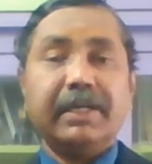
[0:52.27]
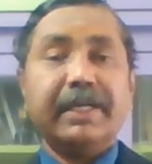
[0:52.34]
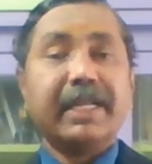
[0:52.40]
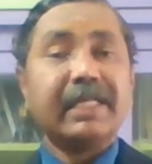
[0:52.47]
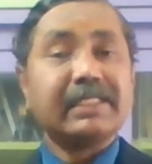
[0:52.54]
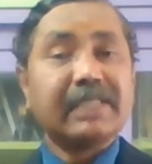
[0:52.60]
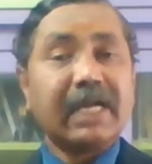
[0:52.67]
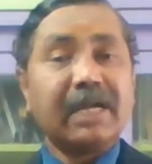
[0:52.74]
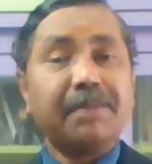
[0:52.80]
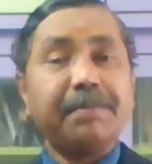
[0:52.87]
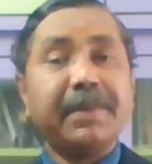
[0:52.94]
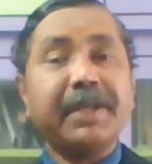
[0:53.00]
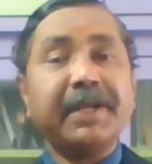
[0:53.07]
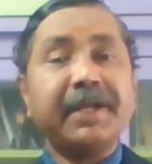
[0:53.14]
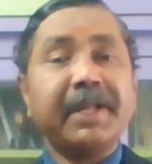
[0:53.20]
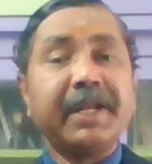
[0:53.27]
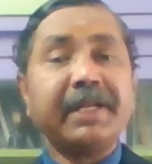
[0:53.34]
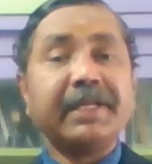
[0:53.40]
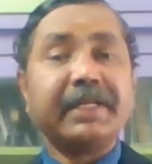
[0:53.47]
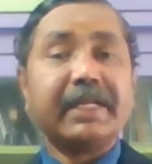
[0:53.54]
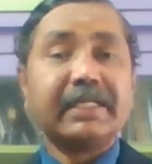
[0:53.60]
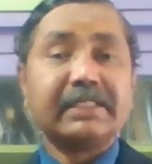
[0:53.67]
It has got begin
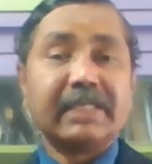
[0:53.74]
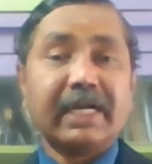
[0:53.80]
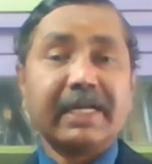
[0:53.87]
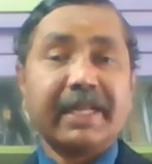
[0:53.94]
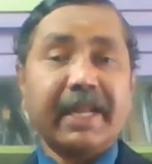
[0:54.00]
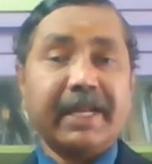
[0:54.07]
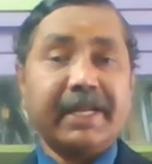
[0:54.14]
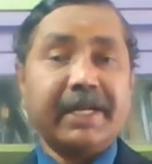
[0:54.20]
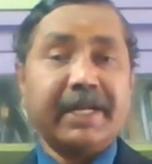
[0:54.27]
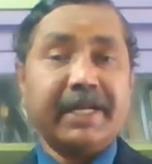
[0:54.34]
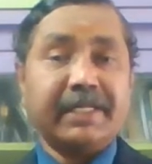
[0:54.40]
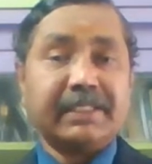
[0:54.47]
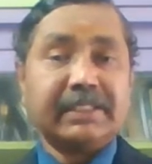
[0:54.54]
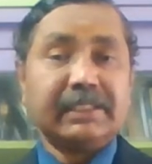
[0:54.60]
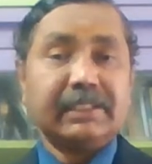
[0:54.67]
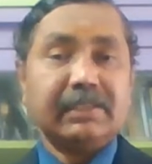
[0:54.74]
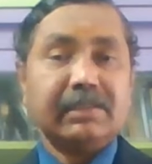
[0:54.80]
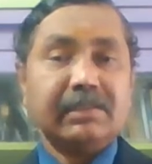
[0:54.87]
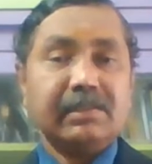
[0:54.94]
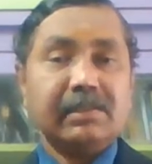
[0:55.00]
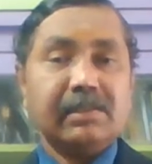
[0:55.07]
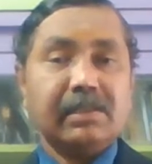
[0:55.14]
date. It has got end date.
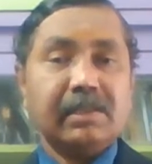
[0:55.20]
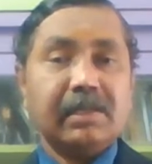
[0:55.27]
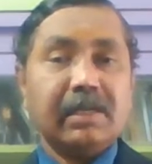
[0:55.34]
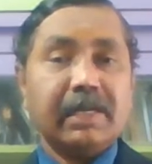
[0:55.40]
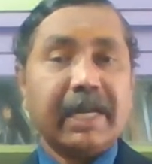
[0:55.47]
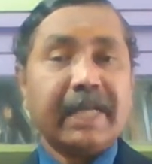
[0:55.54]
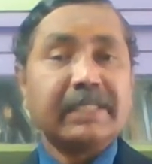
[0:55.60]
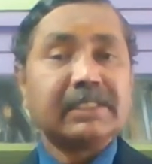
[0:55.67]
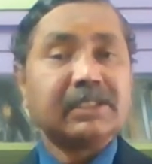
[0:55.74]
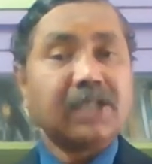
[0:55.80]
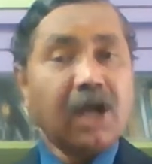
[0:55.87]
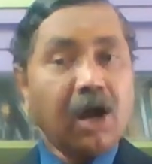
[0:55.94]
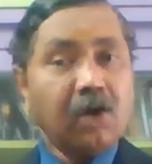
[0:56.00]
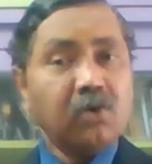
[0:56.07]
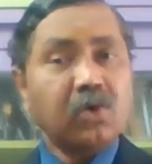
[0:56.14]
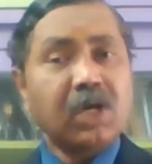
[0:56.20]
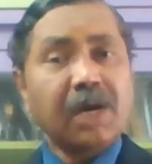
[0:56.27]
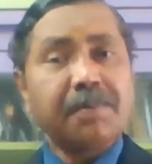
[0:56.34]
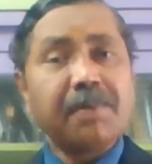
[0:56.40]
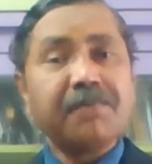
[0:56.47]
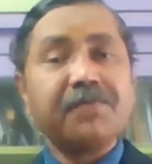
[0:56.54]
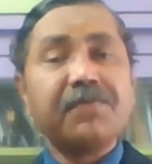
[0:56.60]
Right. The
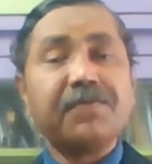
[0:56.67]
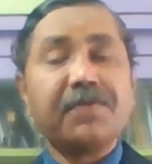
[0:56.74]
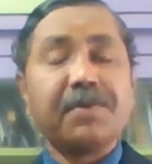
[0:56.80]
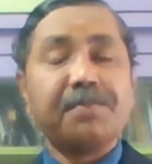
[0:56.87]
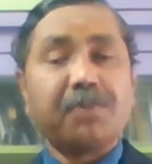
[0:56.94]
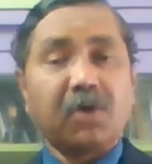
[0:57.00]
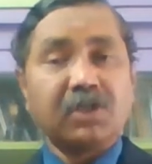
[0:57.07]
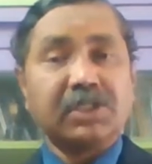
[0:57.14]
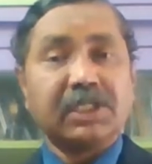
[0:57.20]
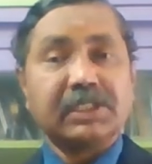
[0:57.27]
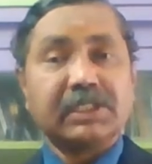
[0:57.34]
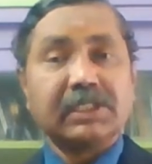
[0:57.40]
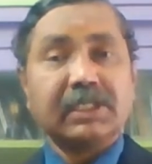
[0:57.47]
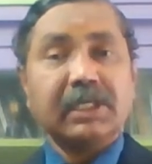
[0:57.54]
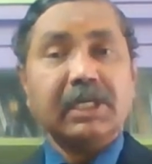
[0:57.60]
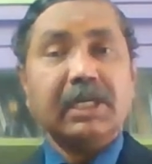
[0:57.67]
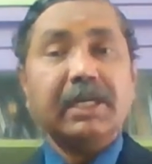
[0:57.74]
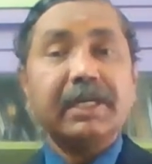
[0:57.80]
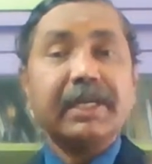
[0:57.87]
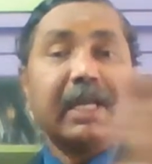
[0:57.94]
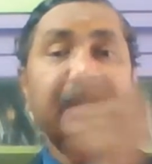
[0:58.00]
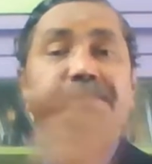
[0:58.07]
outcome of a project
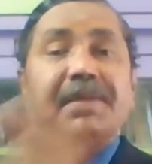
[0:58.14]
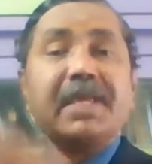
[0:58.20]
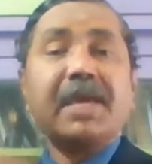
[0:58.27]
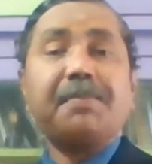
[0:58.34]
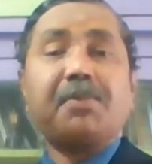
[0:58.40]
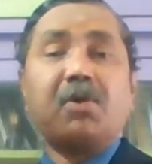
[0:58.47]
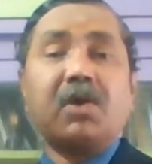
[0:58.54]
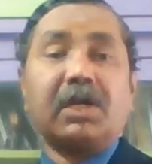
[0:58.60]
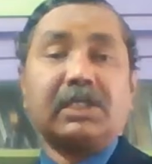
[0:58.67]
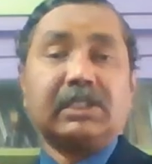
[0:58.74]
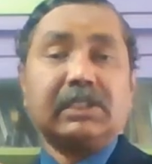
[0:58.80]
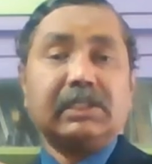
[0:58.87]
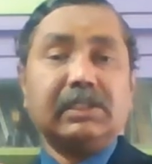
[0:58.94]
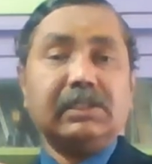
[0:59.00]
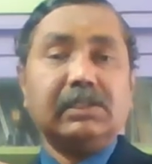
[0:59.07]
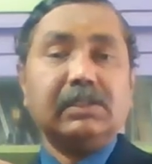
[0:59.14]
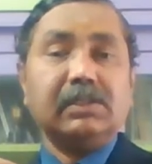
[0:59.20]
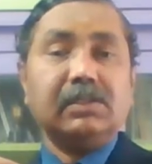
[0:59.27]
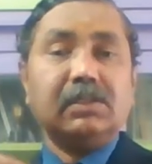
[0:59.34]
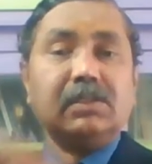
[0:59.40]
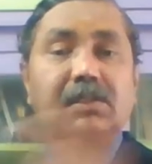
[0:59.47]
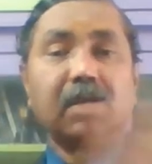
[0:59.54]
can be a product.
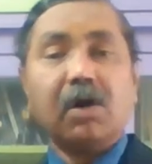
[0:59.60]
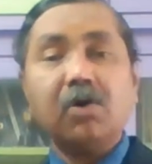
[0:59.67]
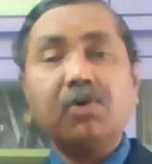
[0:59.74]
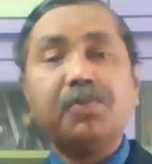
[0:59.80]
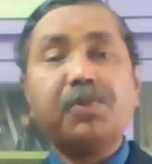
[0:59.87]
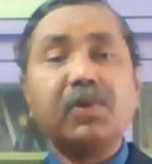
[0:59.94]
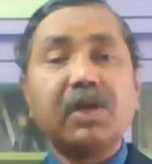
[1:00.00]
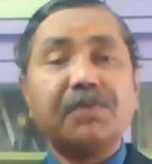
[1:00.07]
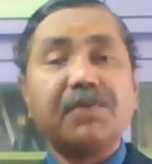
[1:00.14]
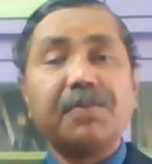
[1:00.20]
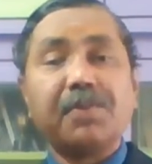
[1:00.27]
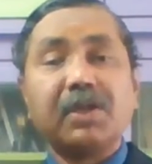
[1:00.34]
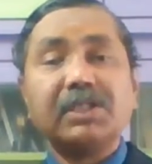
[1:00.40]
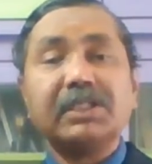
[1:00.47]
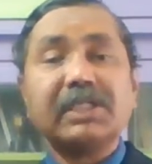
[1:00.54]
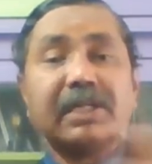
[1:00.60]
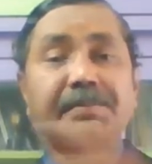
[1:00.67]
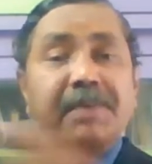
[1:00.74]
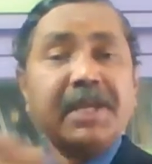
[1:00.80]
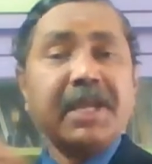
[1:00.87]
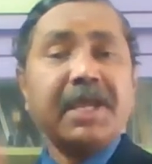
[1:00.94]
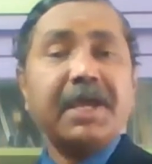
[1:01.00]
The output of a project can
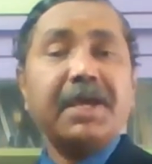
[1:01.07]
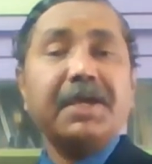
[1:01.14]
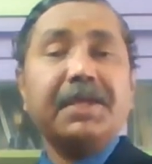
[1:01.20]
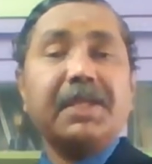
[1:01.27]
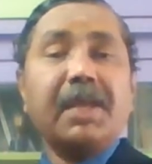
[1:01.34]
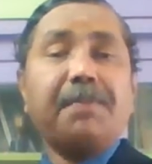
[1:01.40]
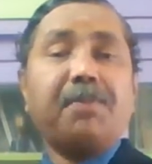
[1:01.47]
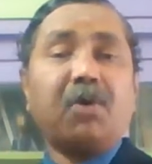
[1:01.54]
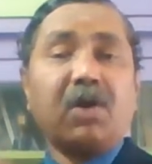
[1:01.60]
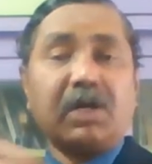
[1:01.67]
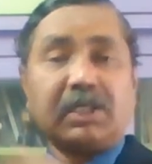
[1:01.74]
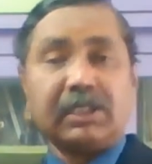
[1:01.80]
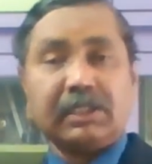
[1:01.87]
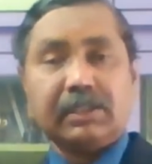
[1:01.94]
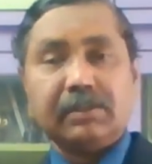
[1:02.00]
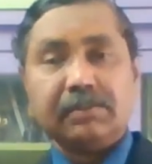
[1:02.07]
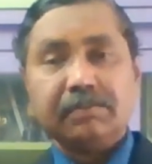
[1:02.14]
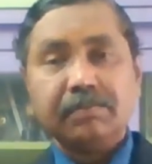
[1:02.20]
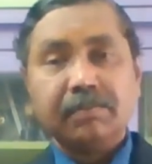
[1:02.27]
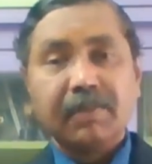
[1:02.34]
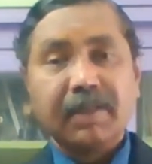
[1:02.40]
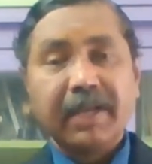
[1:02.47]
be a product.
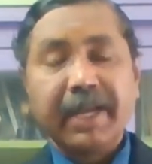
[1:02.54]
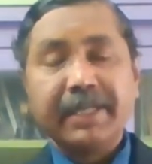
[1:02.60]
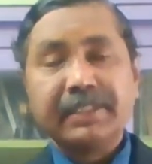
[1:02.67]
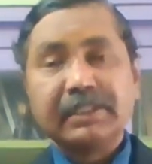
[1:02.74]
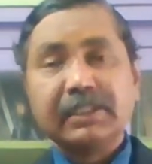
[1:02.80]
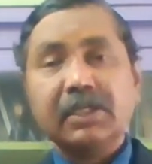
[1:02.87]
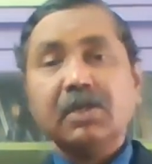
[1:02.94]
Right.